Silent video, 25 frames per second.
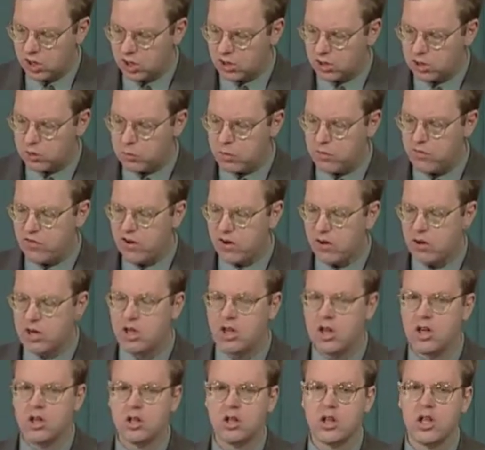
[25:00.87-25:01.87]
to be very
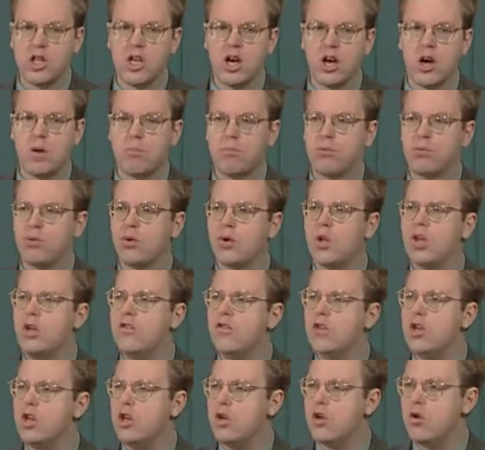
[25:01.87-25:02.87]
nearly a
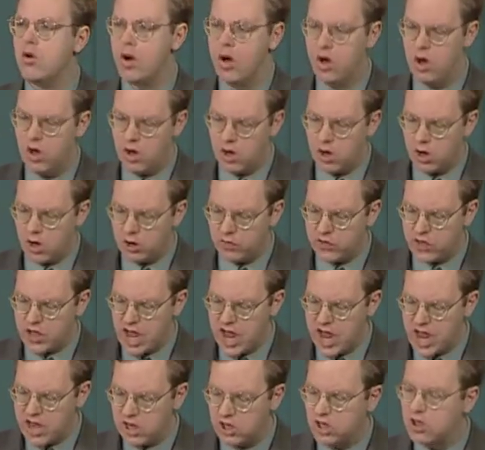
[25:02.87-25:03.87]
preview of
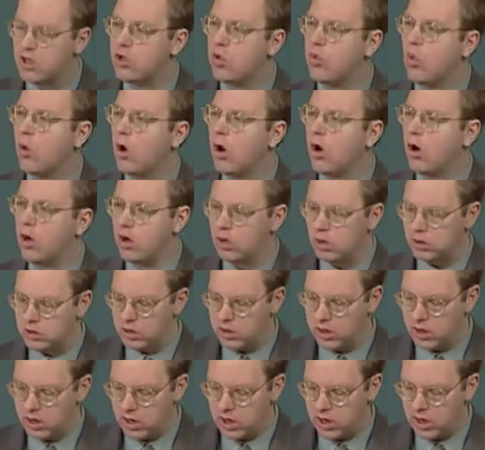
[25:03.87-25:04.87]
the end of the world
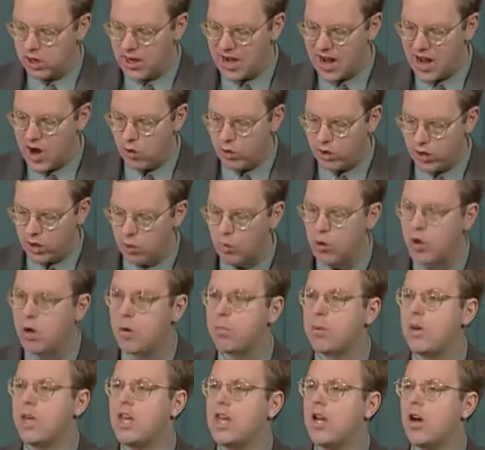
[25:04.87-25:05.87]
and how it would
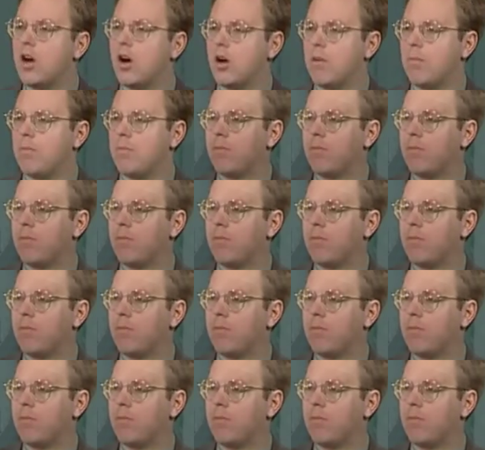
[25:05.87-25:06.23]
appear.